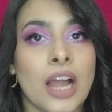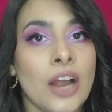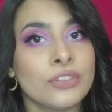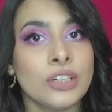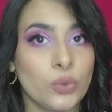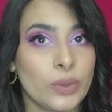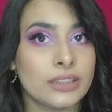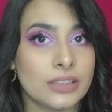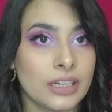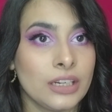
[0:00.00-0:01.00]
after
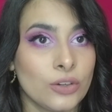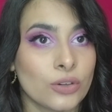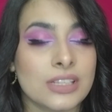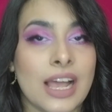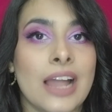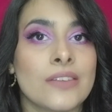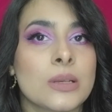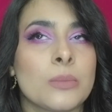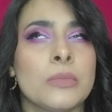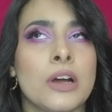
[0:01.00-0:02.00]
doing three looks, I have
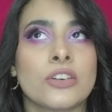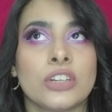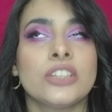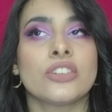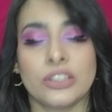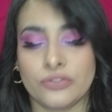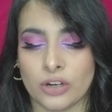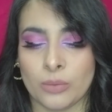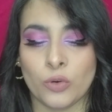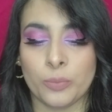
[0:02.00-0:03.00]
some really, really
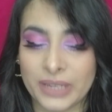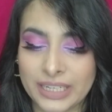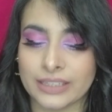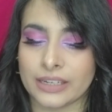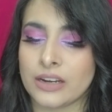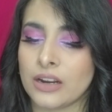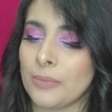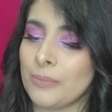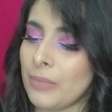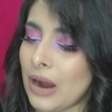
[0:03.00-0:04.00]
firm opinion
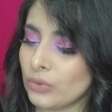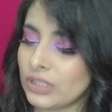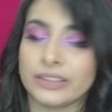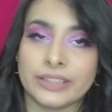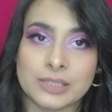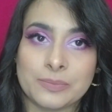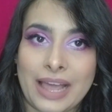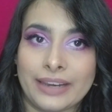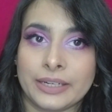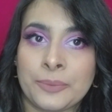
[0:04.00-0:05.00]
about this
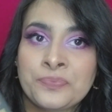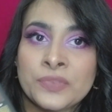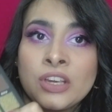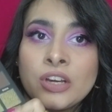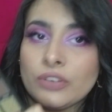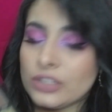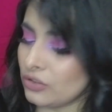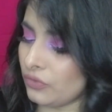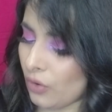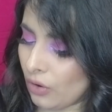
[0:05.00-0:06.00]
palette.
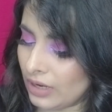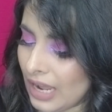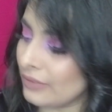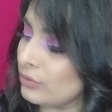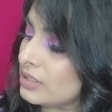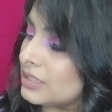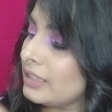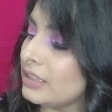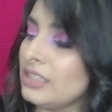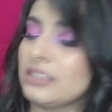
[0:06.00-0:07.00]
First of all, I would
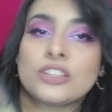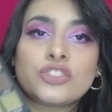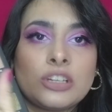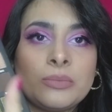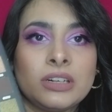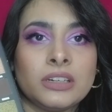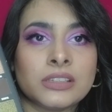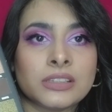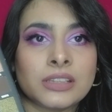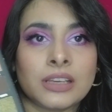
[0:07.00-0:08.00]
say these
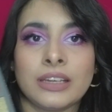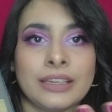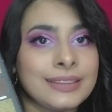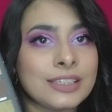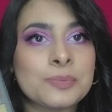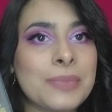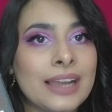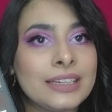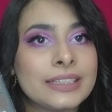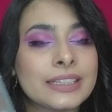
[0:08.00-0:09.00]
shimmers in this
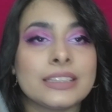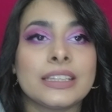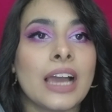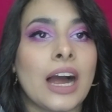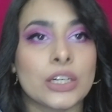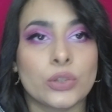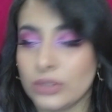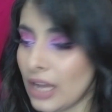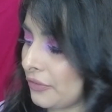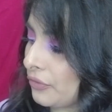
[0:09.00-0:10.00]
palette, they are
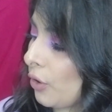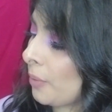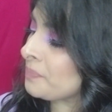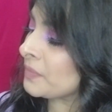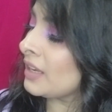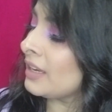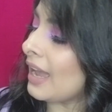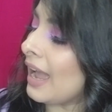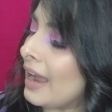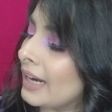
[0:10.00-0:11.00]
to die for.
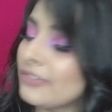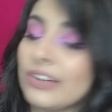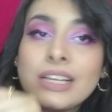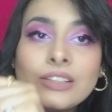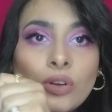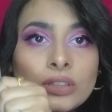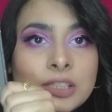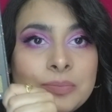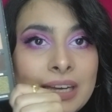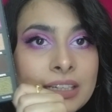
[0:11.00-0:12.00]
And when I saw
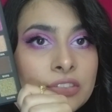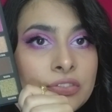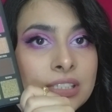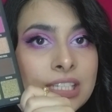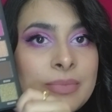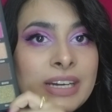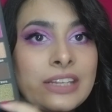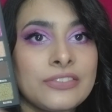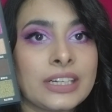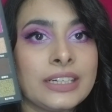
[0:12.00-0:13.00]
this palette the first time, I
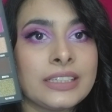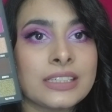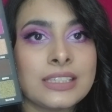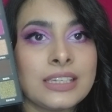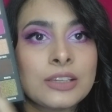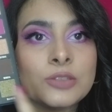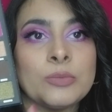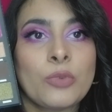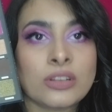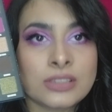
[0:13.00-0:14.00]
definitely did see that
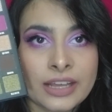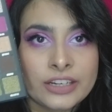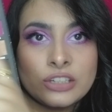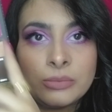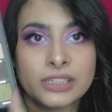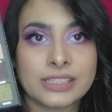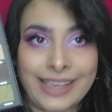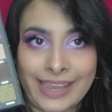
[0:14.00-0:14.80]
there are a lot of shimmers.